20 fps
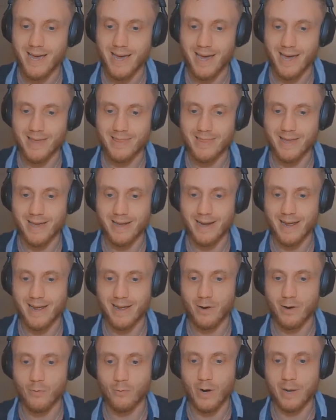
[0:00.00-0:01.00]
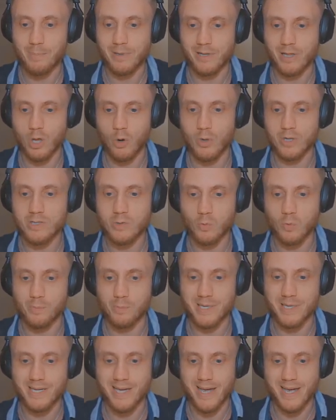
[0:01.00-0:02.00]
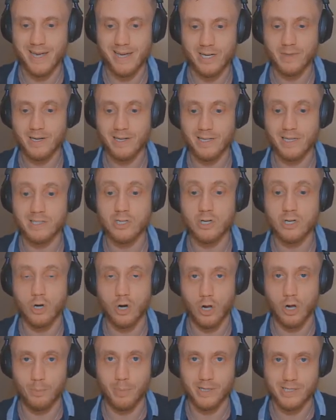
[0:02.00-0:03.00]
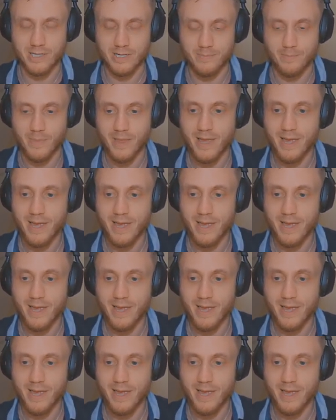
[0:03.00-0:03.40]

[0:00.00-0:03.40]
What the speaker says: And then right below it will be a click to call button.